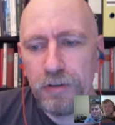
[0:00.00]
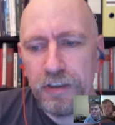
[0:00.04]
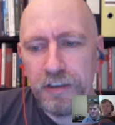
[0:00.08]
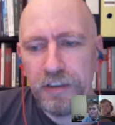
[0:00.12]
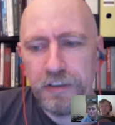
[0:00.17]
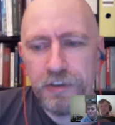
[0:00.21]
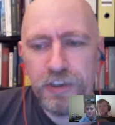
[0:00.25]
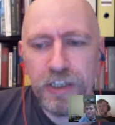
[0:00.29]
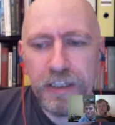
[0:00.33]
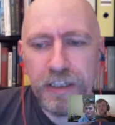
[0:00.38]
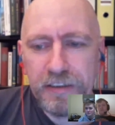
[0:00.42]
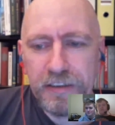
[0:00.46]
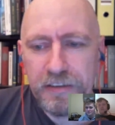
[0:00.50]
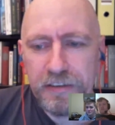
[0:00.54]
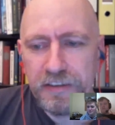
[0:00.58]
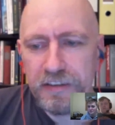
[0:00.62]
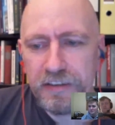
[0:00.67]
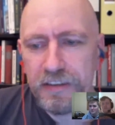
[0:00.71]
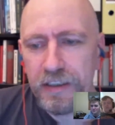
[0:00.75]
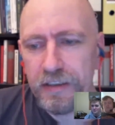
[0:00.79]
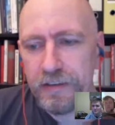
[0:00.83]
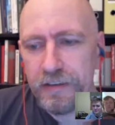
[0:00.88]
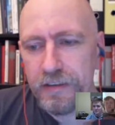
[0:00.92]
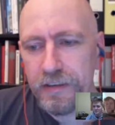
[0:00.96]
Jenkins
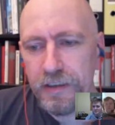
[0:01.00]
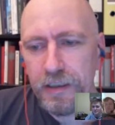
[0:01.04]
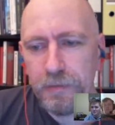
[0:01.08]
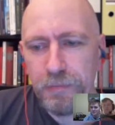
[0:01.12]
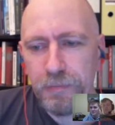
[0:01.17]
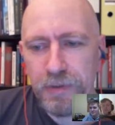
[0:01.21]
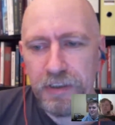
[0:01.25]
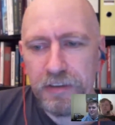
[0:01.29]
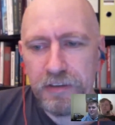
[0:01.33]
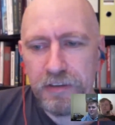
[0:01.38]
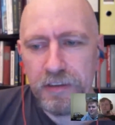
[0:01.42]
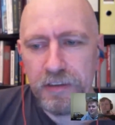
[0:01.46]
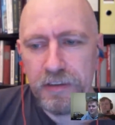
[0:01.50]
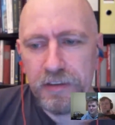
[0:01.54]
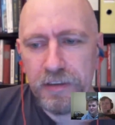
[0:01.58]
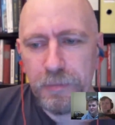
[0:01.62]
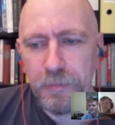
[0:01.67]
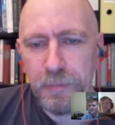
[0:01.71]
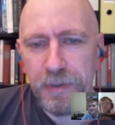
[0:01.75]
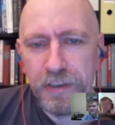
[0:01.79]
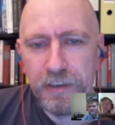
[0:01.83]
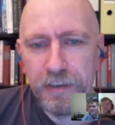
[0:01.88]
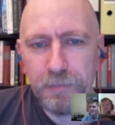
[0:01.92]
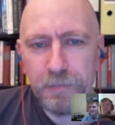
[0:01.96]
setup and the
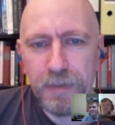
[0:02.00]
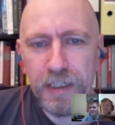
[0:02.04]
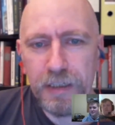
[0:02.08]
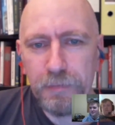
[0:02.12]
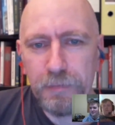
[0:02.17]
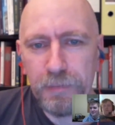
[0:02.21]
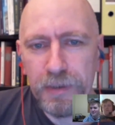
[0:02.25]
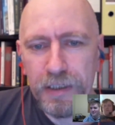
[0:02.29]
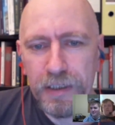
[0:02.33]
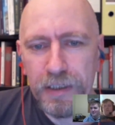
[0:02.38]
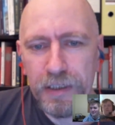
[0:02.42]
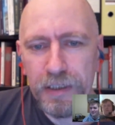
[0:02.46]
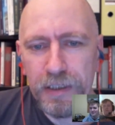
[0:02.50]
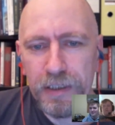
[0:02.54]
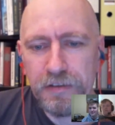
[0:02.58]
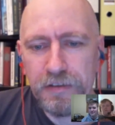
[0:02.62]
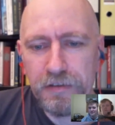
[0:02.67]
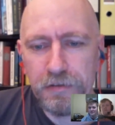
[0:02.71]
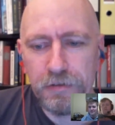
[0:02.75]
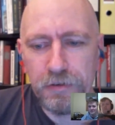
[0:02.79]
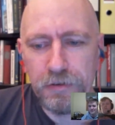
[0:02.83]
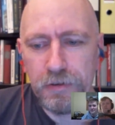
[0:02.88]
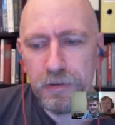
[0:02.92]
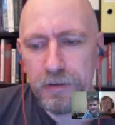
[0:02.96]
build pipeline and
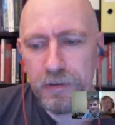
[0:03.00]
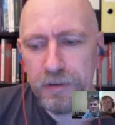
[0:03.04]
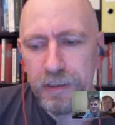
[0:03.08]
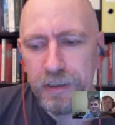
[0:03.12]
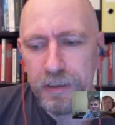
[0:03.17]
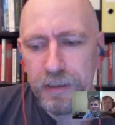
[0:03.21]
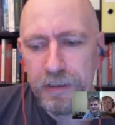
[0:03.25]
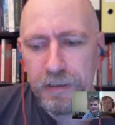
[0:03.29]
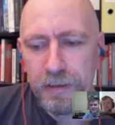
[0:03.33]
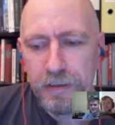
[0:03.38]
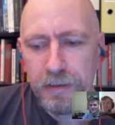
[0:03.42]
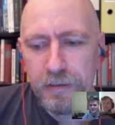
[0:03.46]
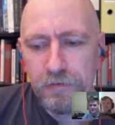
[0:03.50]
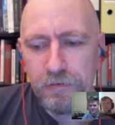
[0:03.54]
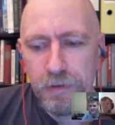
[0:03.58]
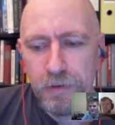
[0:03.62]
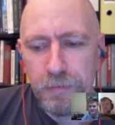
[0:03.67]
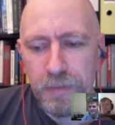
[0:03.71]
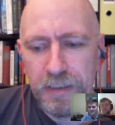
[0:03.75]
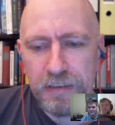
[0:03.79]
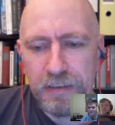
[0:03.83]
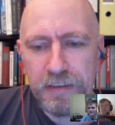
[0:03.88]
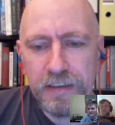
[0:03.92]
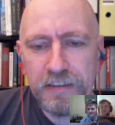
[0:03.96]
so on. We
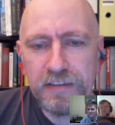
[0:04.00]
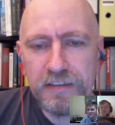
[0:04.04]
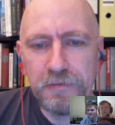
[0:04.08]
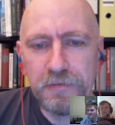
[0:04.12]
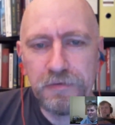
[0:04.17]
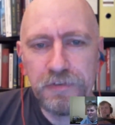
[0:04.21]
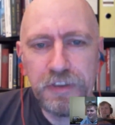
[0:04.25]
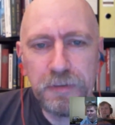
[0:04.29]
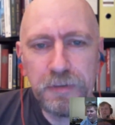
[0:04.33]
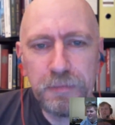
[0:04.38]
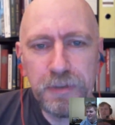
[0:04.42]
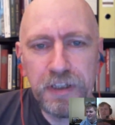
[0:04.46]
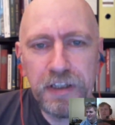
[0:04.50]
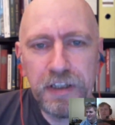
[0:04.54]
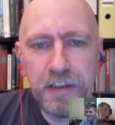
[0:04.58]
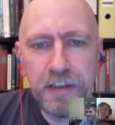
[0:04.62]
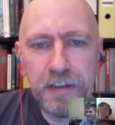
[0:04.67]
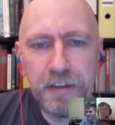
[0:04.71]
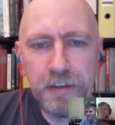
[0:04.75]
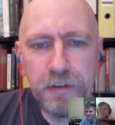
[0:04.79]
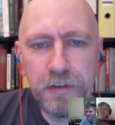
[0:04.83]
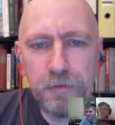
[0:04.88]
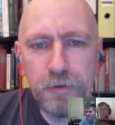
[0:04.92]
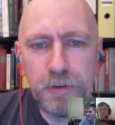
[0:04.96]
might get some feedback
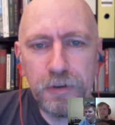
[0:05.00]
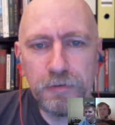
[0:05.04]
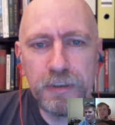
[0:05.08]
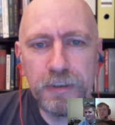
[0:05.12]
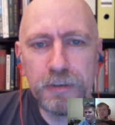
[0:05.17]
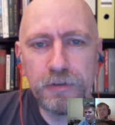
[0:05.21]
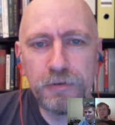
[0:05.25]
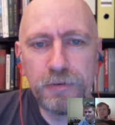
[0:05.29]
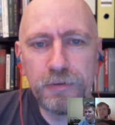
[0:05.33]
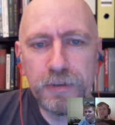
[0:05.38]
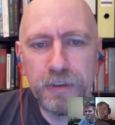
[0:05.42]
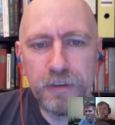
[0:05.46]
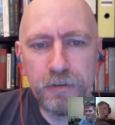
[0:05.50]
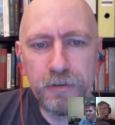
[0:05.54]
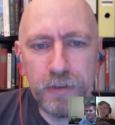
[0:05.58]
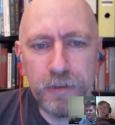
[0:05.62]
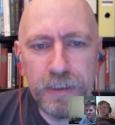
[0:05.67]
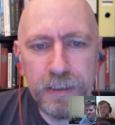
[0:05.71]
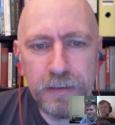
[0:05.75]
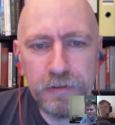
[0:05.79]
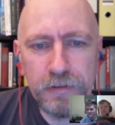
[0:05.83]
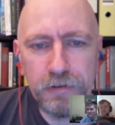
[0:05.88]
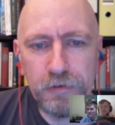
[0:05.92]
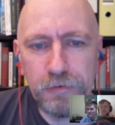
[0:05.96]
here, what we are doing
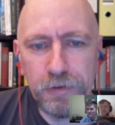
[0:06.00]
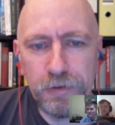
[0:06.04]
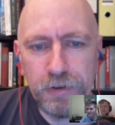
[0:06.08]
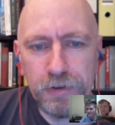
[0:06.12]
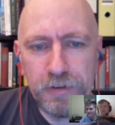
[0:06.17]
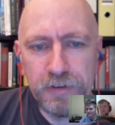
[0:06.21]
right or wrong.